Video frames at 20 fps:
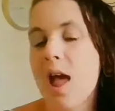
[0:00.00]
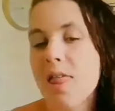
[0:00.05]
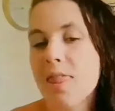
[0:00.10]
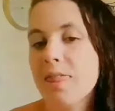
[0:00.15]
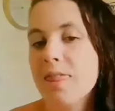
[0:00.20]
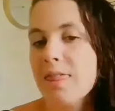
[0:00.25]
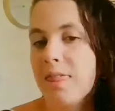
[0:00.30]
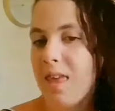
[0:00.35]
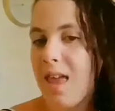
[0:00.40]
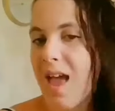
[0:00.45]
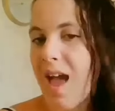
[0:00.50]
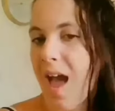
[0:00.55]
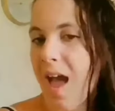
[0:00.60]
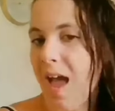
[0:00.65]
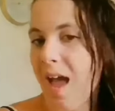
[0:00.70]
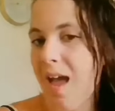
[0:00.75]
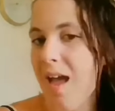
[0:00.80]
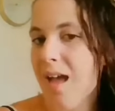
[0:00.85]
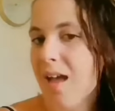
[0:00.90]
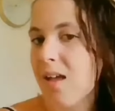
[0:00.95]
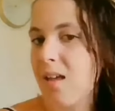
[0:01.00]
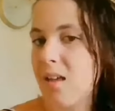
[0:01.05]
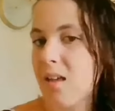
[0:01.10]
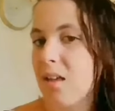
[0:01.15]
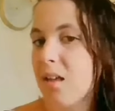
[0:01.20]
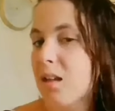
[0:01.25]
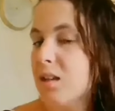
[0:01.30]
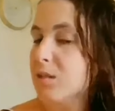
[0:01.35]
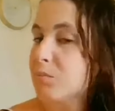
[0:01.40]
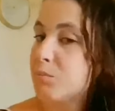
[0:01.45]
And that
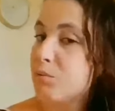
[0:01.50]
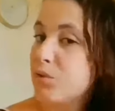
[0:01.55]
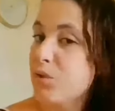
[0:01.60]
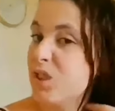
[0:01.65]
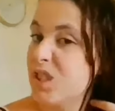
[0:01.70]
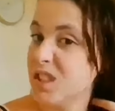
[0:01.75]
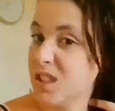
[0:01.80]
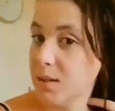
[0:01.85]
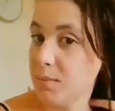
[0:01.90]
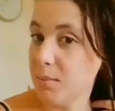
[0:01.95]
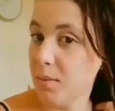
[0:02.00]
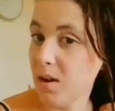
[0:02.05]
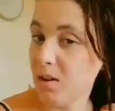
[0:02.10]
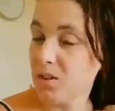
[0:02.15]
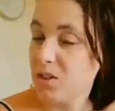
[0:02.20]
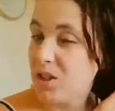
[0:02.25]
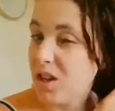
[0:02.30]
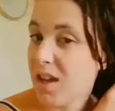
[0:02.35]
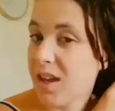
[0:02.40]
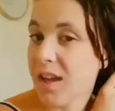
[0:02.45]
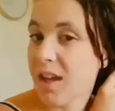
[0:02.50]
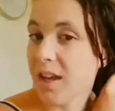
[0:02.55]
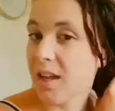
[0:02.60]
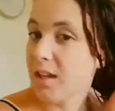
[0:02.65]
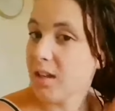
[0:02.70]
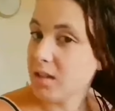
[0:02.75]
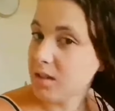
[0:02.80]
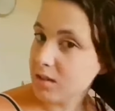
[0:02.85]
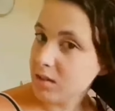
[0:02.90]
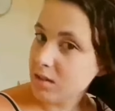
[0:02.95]
is pretty much it
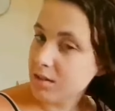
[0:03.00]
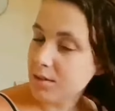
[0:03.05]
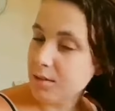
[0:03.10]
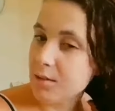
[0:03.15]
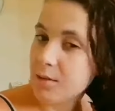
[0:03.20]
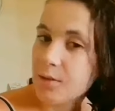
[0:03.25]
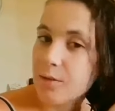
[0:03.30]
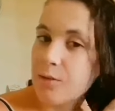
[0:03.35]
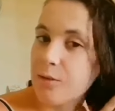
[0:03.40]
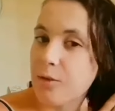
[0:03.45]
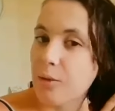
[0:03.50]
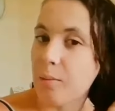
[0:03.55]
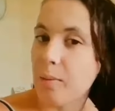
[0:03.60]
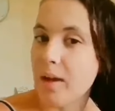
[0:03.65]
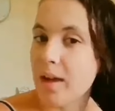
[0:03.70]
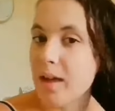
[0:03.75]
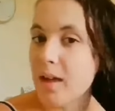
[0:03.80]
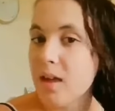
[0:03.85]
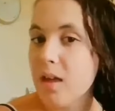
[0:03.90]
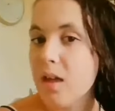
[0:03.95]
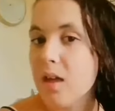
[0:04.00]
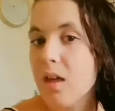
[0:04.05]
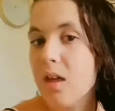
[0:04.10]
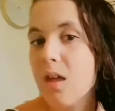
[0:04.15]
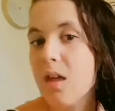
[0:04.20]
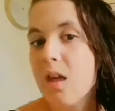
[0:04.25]
for me.